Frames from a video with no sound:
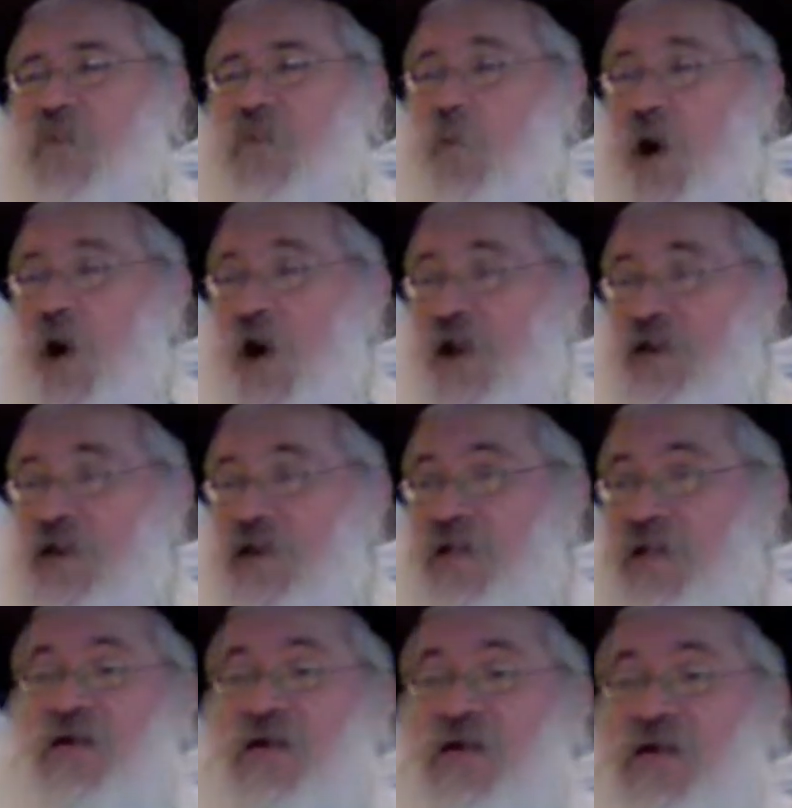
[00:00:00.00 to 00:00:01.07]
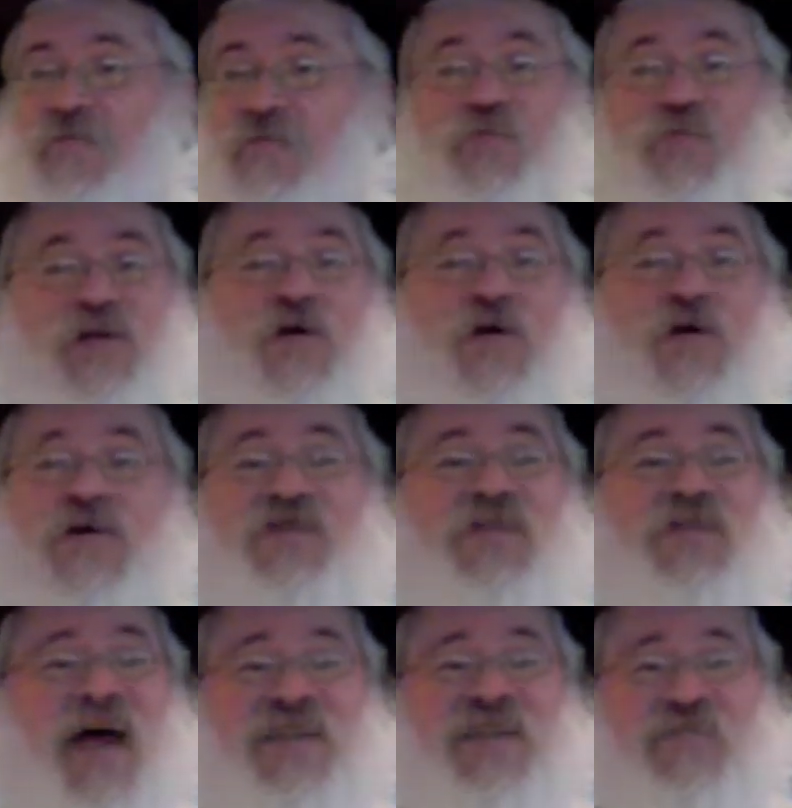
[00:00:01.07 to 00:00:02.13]
Why? Because
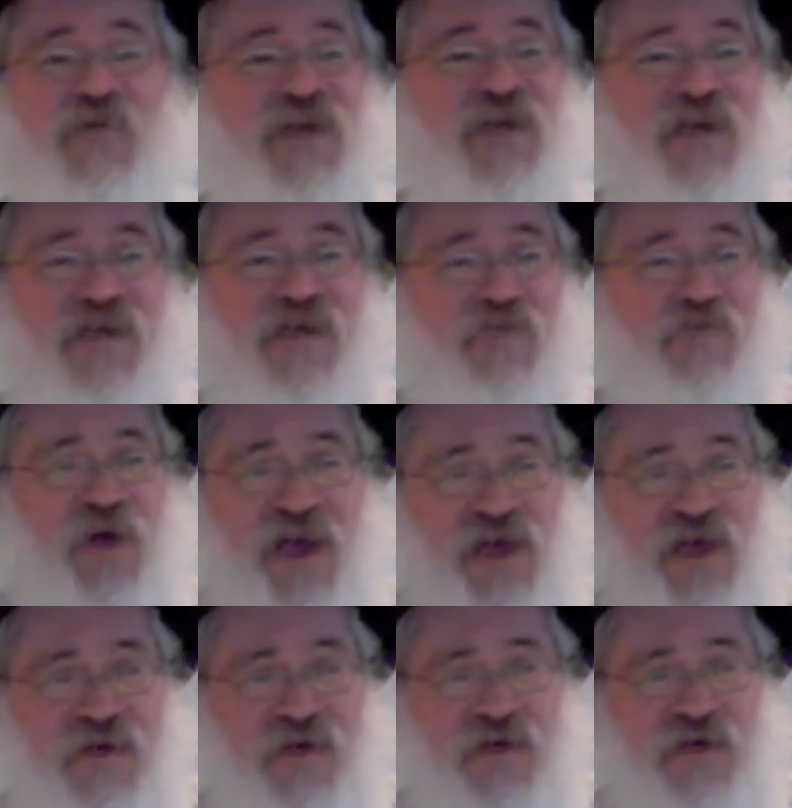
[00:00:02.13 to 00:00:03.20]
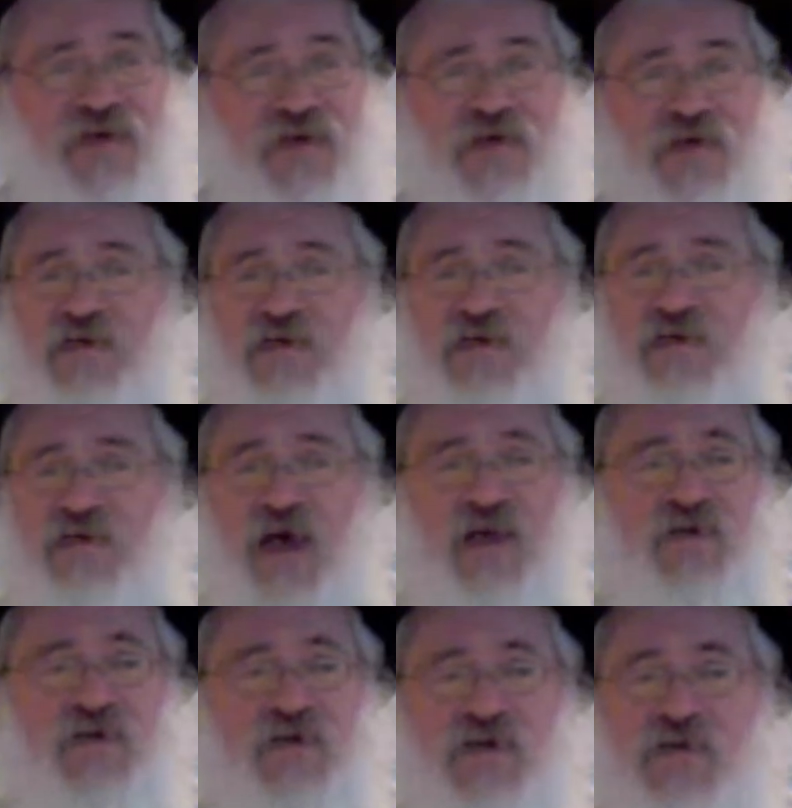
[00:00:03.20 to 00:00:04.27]
not being in pain is
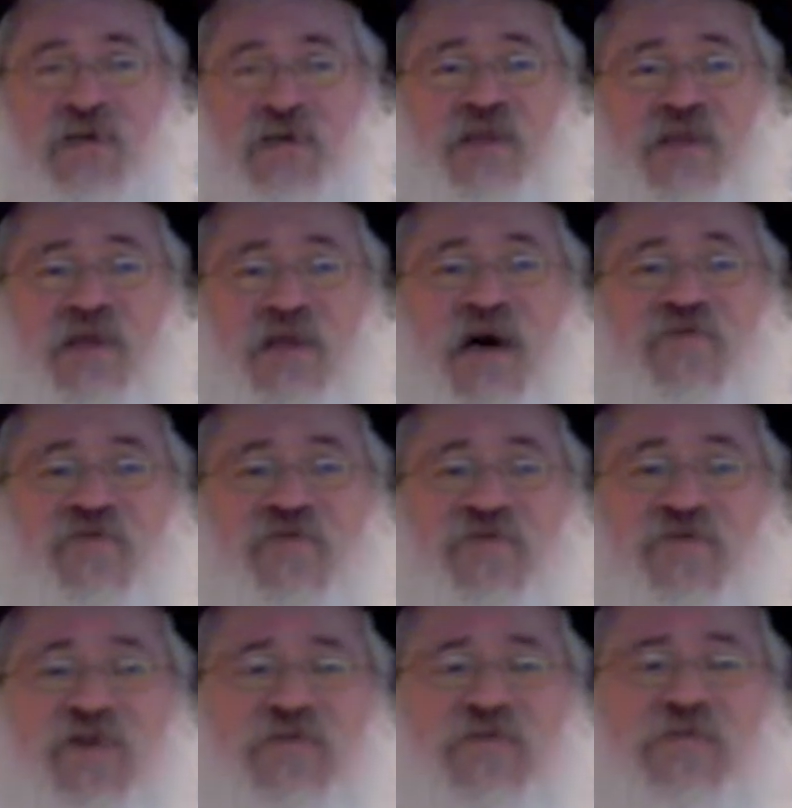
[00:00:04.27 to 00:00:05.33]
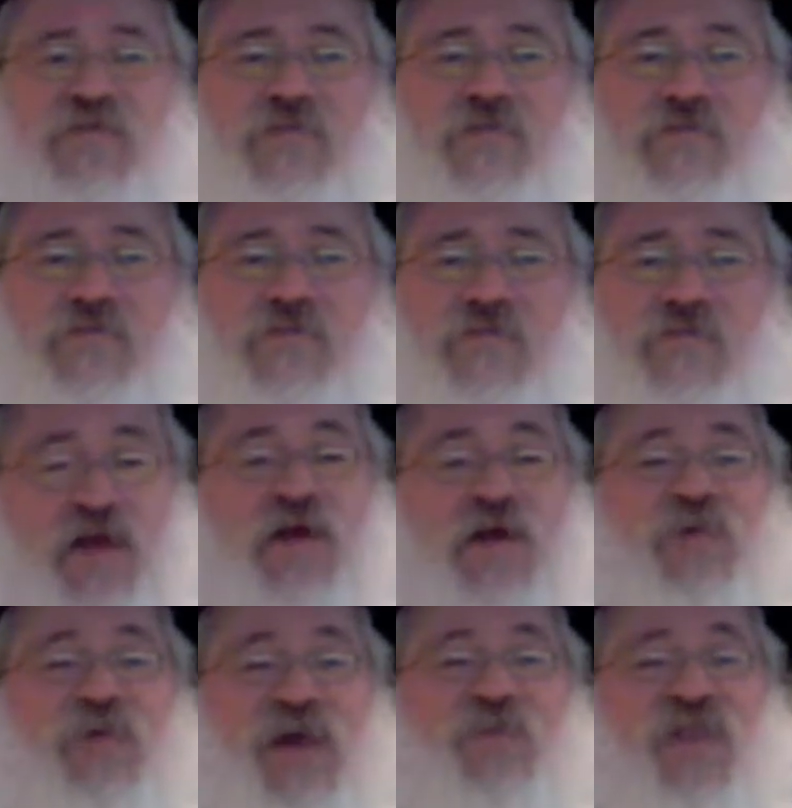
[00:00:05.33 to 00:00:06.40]
not good enough.
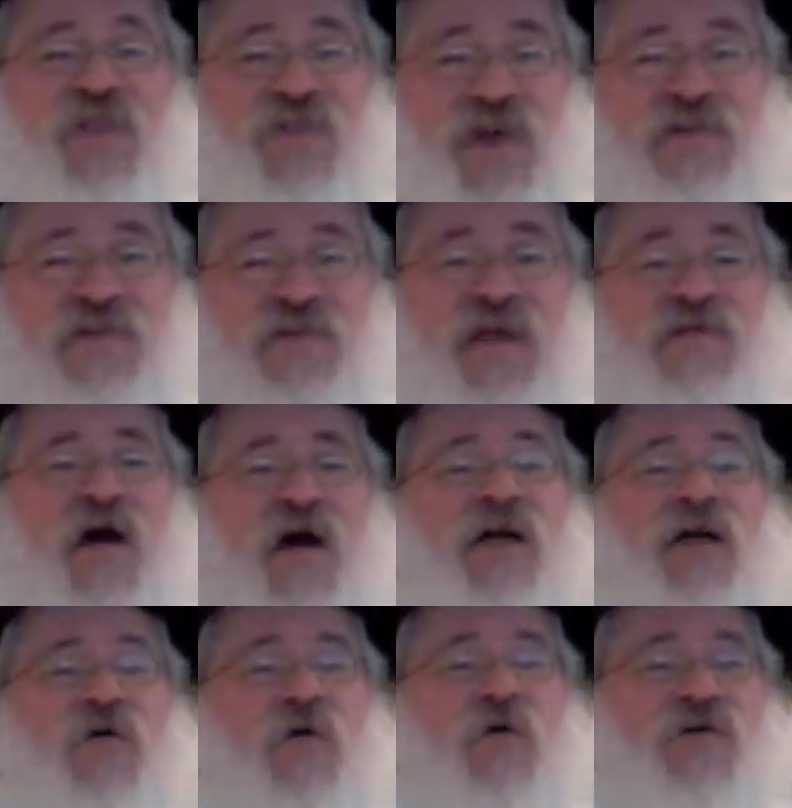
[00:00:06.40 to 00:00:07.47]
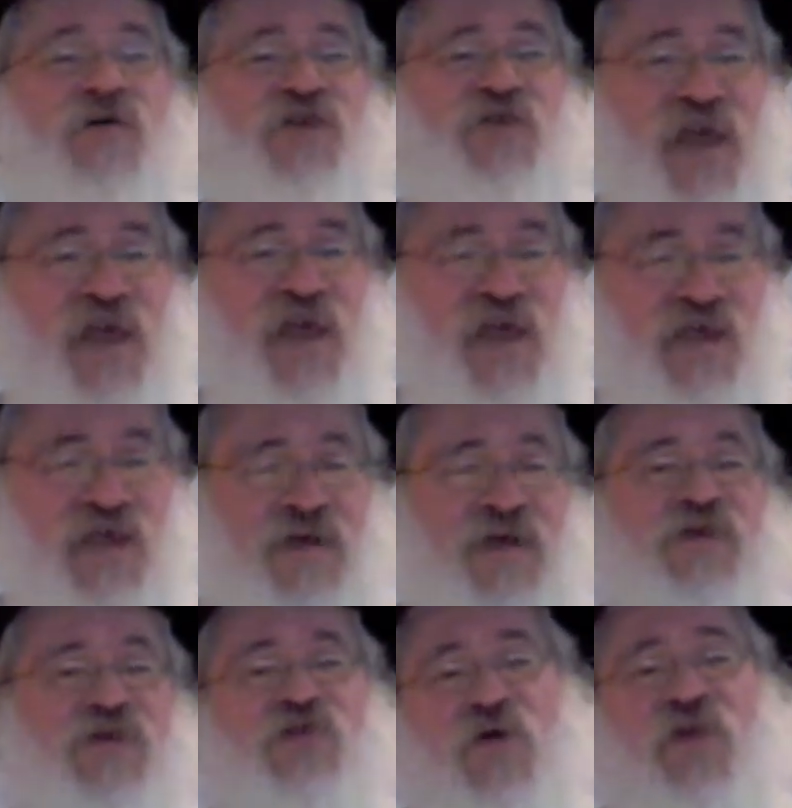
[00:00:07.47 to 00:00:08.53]
People think that God causes pain
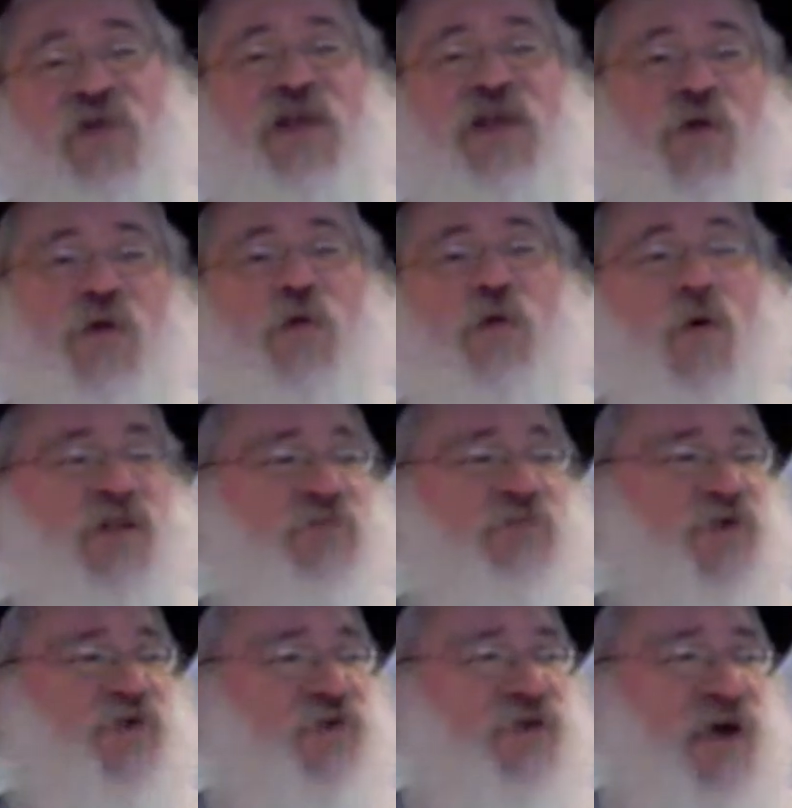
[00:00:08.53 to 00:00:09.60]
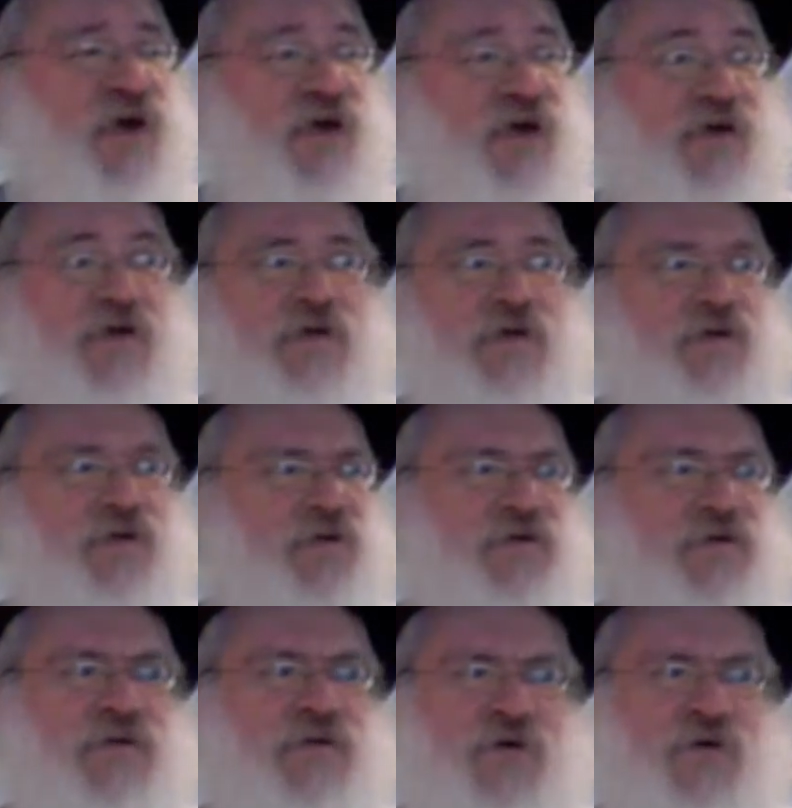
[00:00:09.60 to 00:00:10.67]
so that we'll want Mashiach.
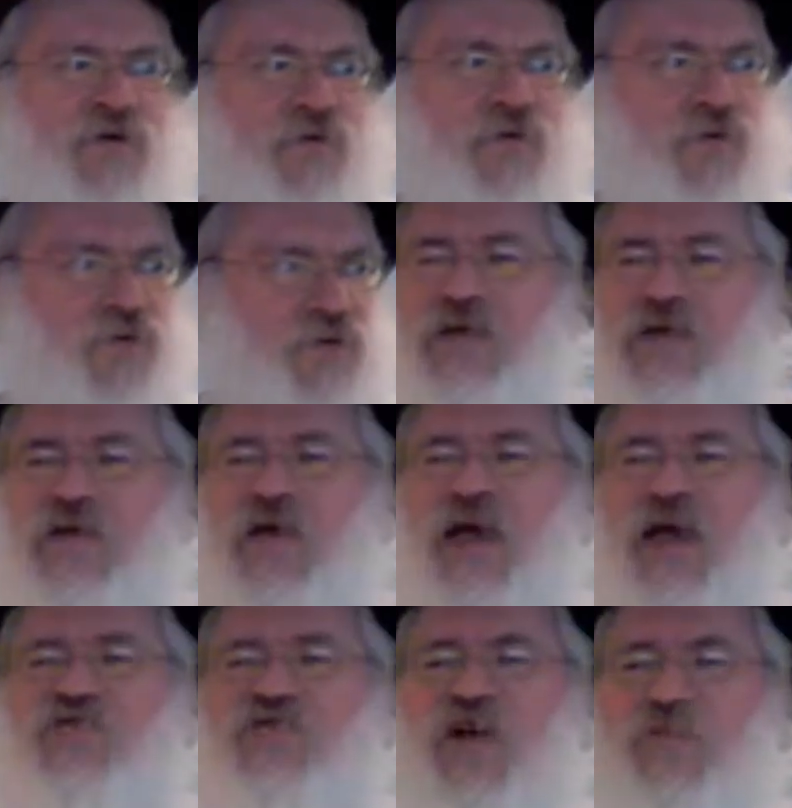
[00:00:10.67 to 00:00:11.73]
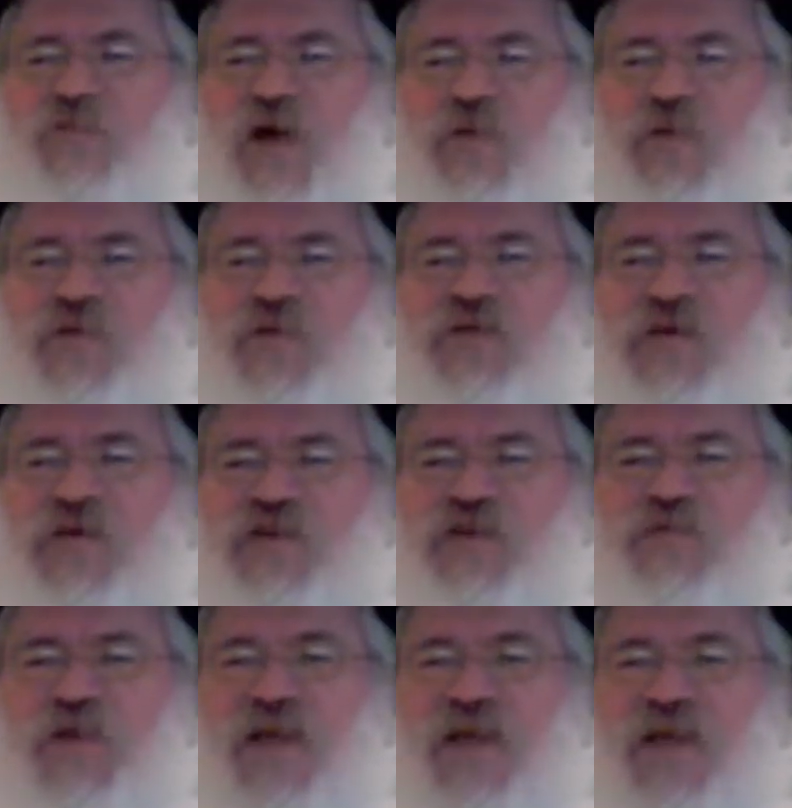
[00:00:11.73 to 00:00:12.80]
No. That's a very popular
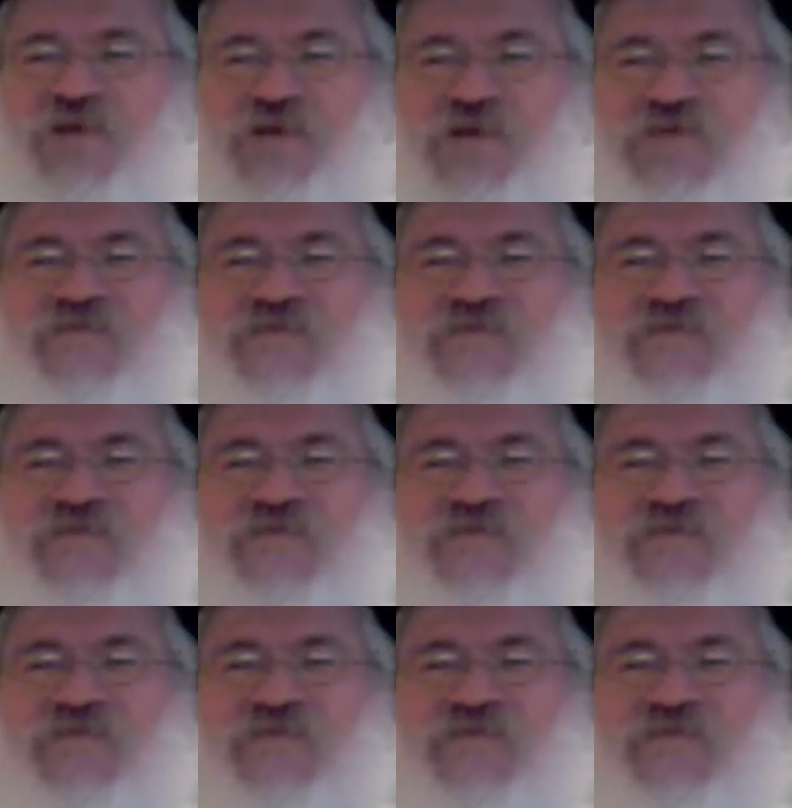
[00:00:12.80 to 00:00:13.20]
explanation.